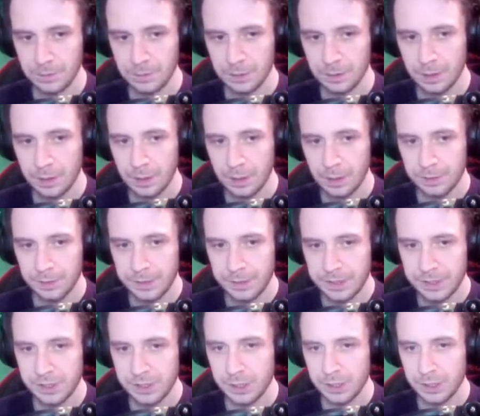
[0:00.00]
This is going
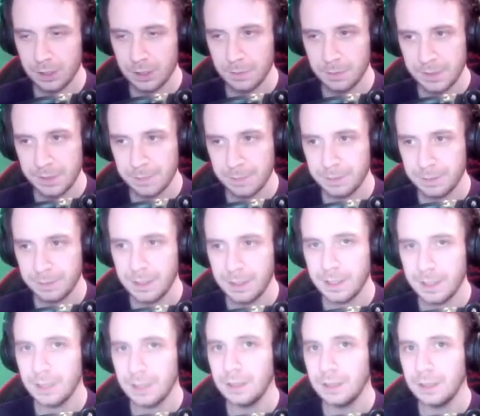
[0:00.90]
to come into play
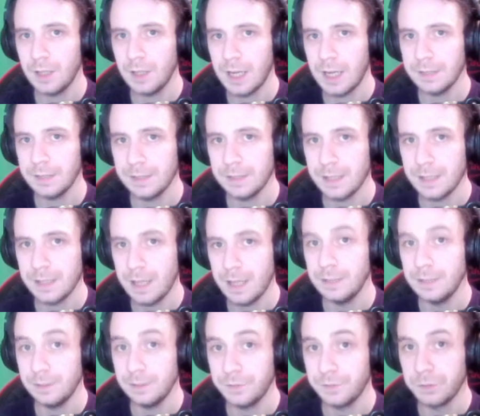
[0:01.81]
at the end of
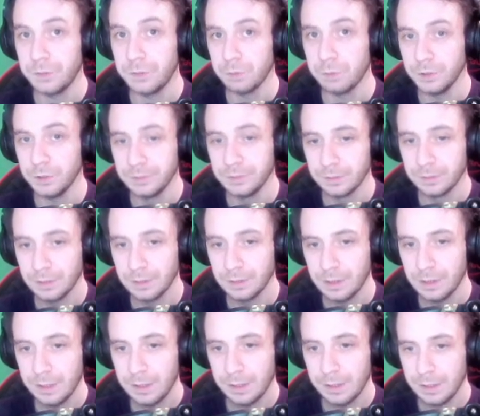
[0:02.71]
the run,
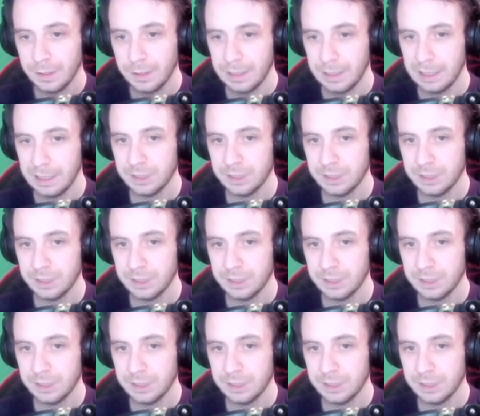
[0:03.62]
so I'll